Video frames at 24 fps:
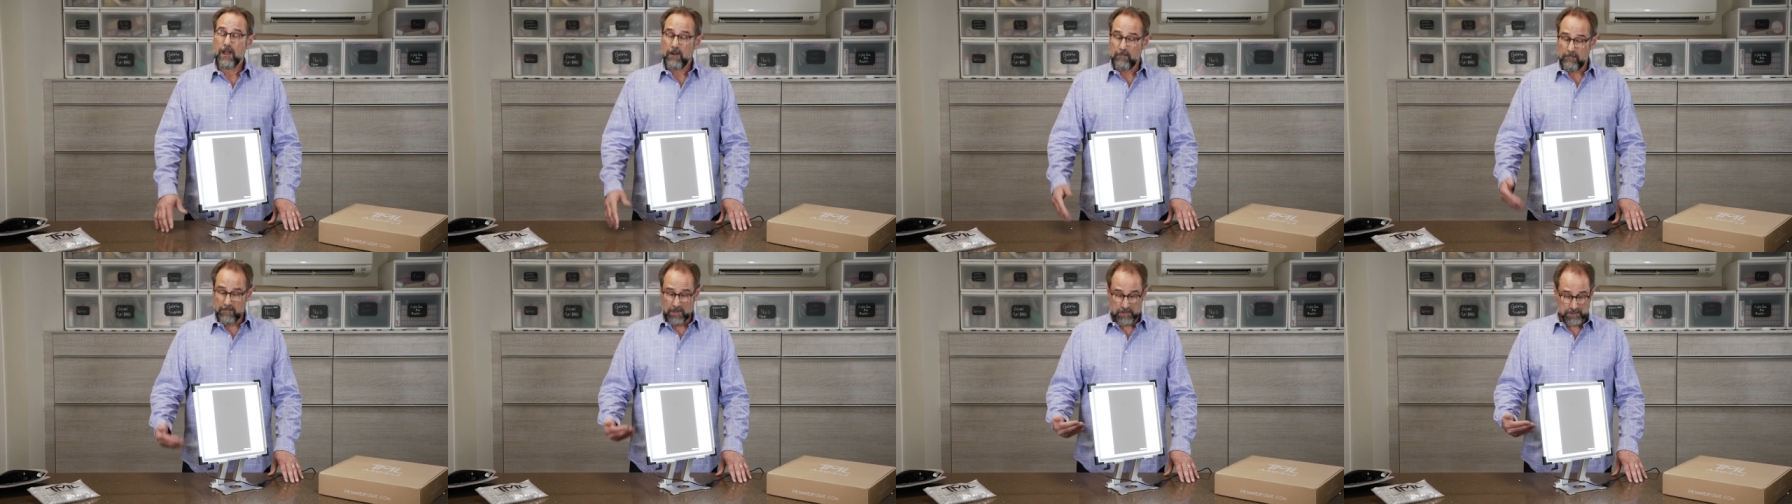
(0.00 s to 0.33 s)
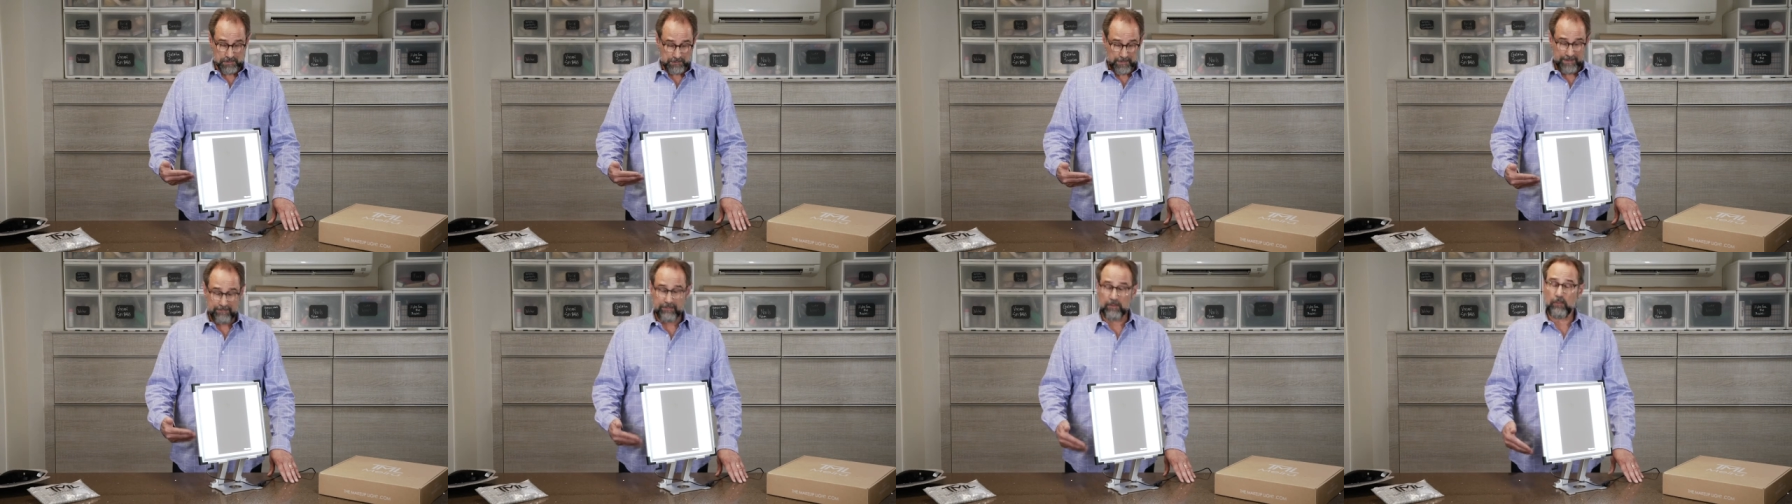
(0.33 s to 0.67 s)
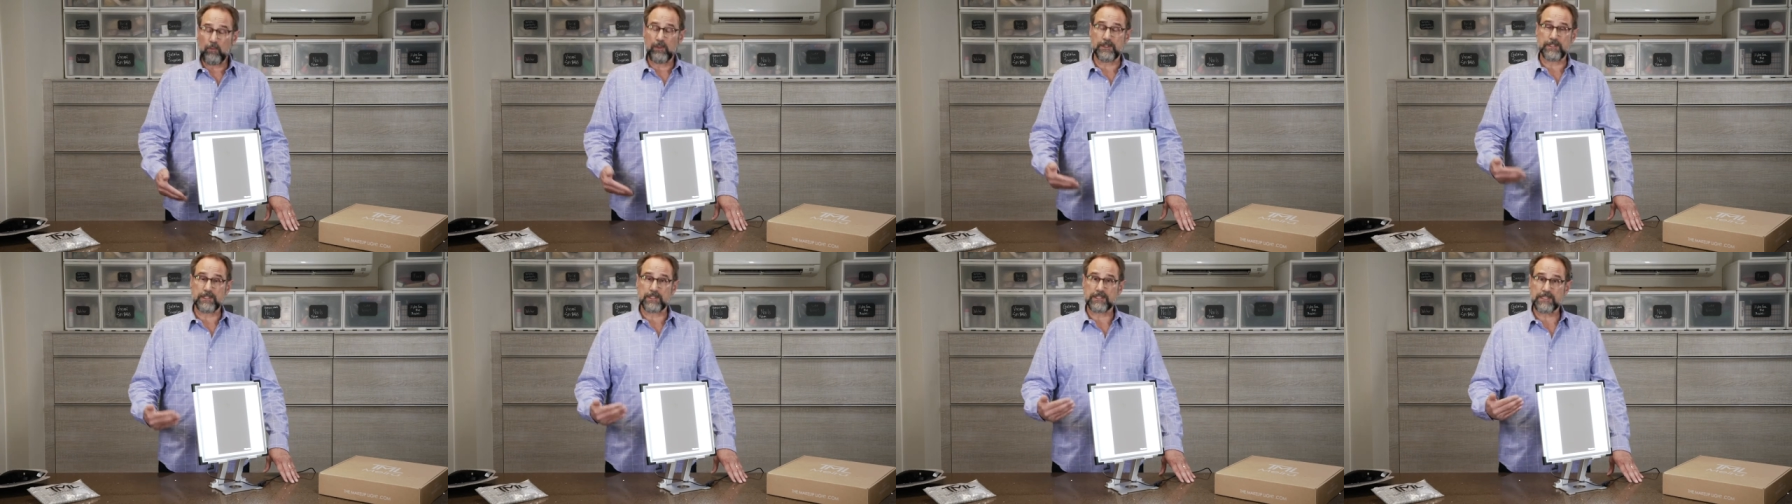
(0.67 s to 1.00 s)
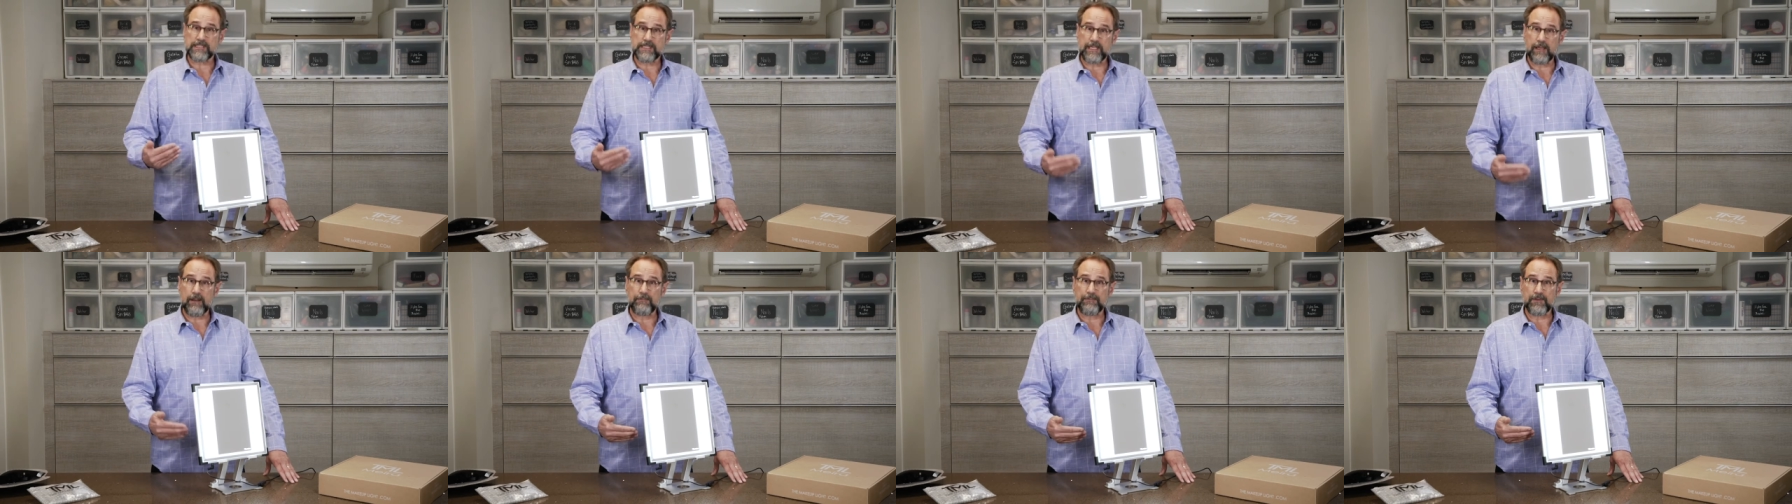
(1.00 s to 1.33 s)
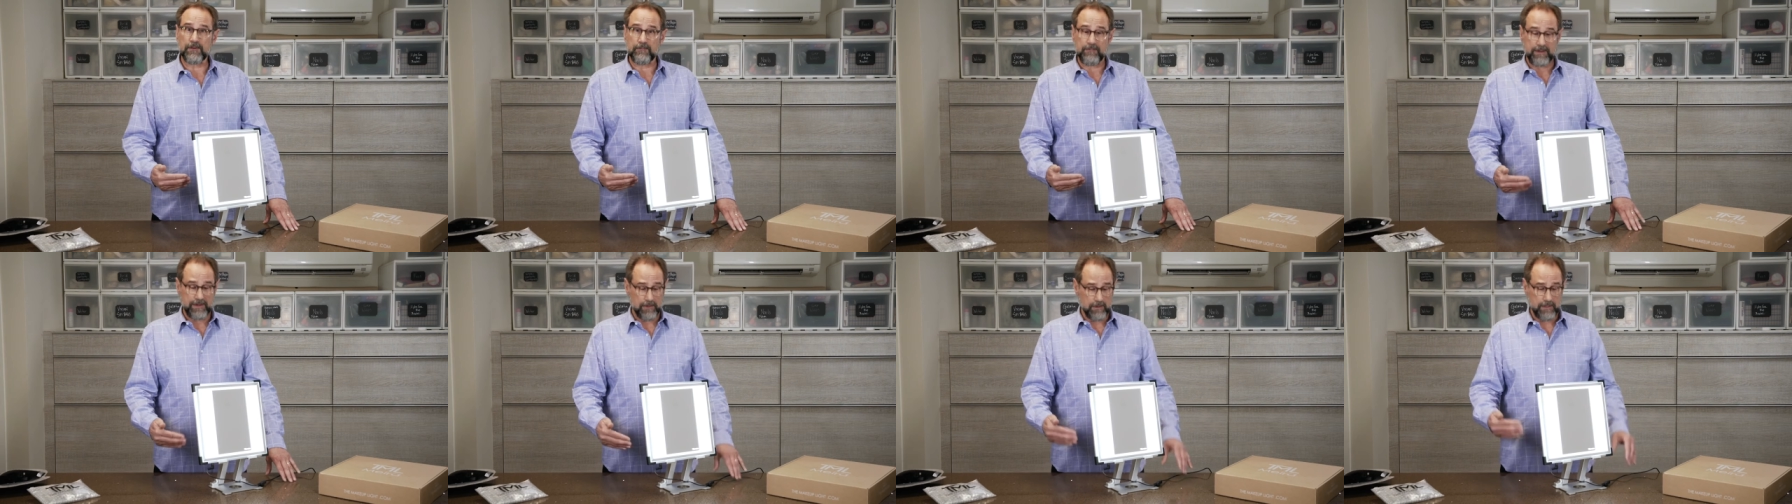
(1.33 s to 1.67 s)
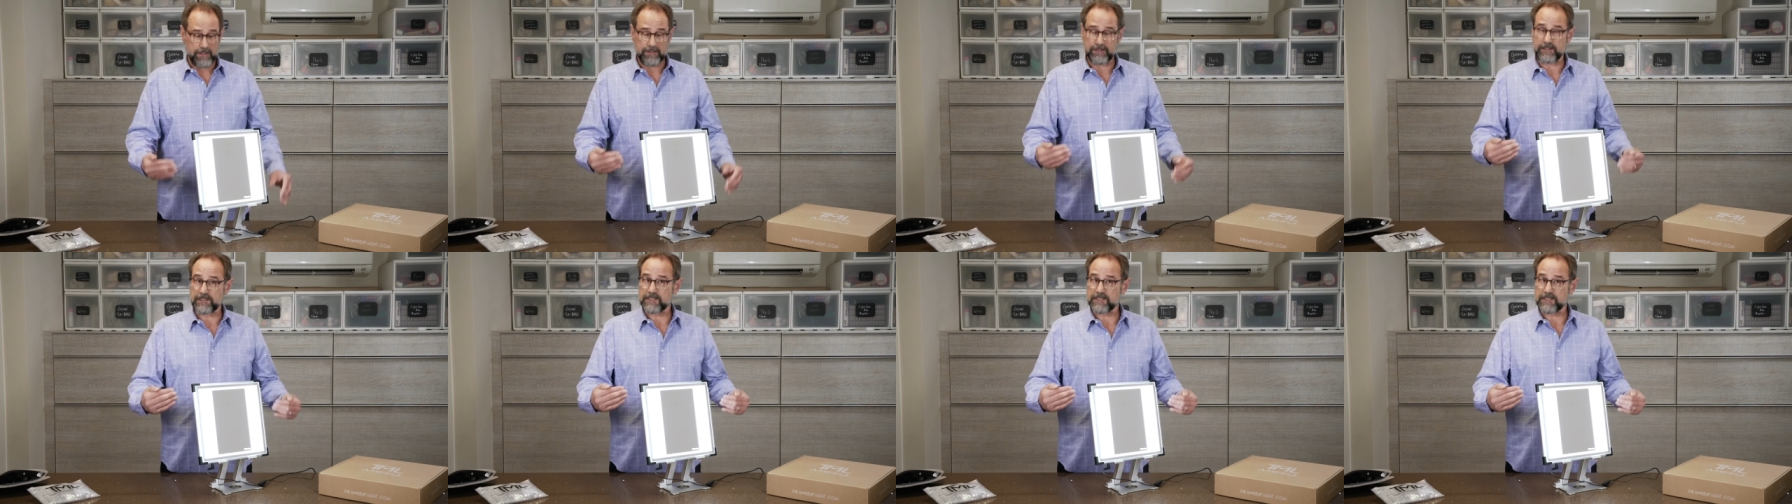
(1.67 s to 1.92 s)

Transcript: Most people will just set up their mirror in the